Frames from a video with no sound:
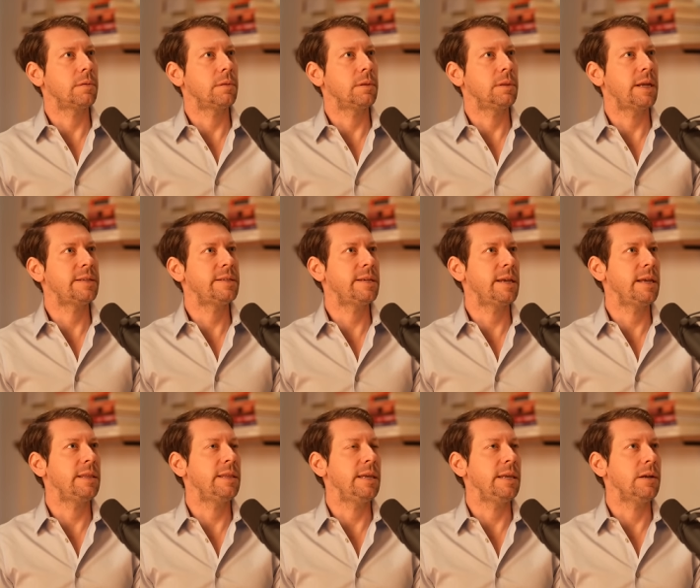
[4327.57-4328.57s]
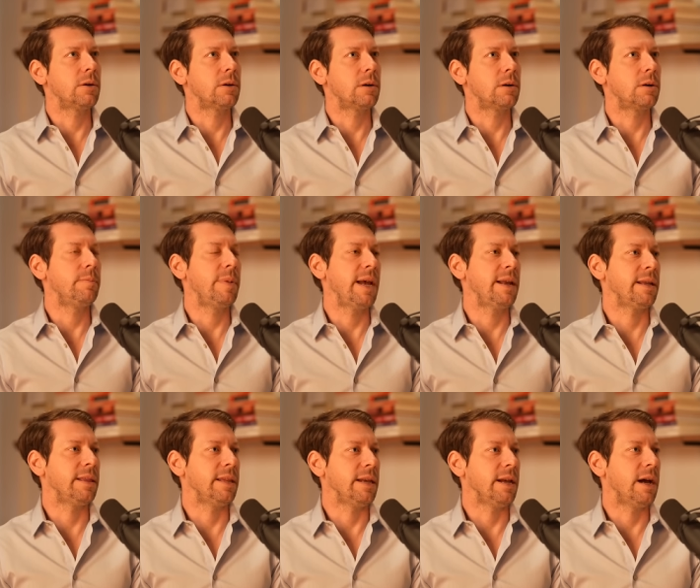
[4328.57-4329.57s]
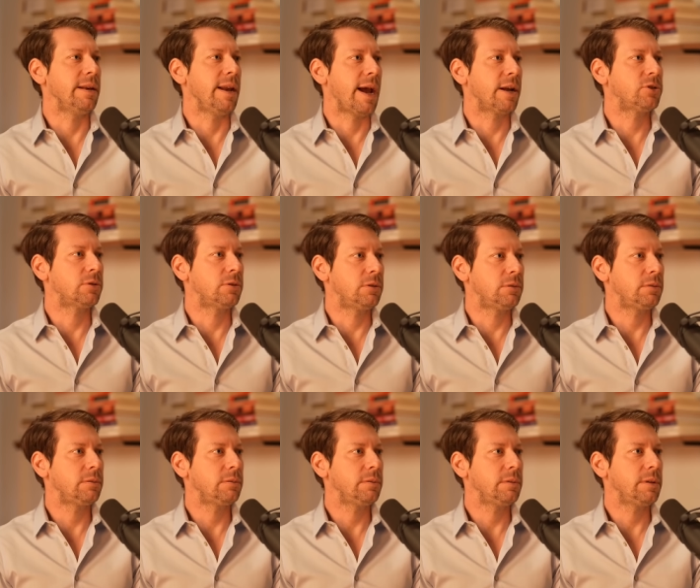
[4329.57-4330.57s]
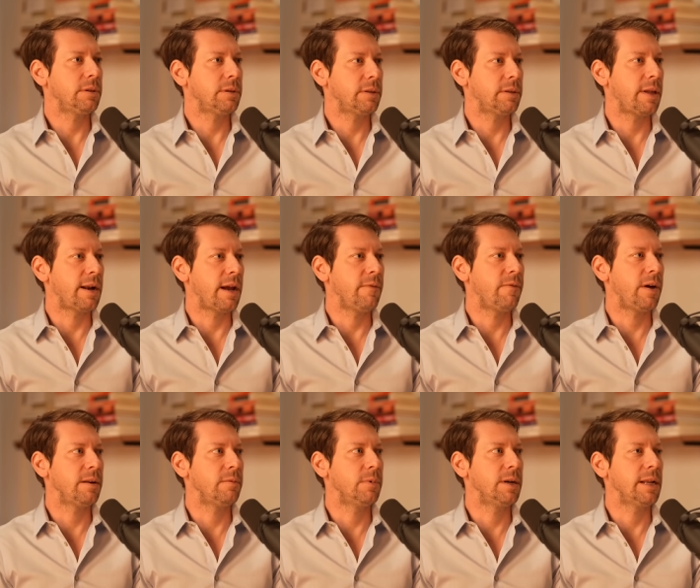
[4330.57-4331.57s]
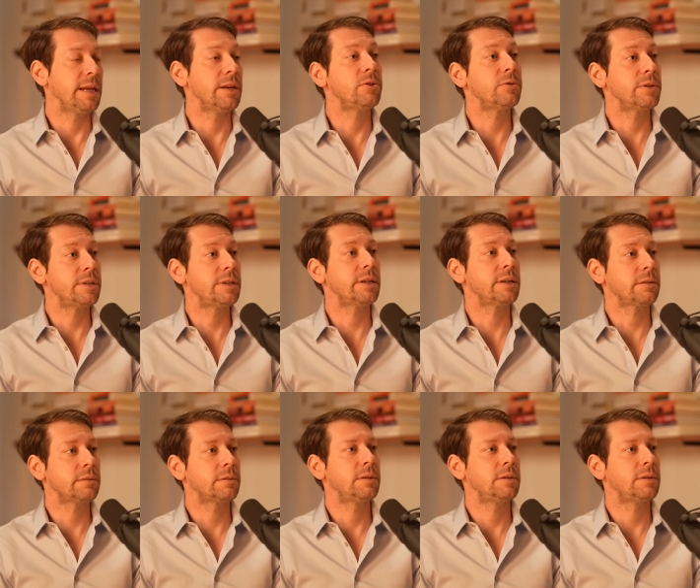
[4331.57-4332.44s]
let's say, the urbane and the unnatural that I find really interesting.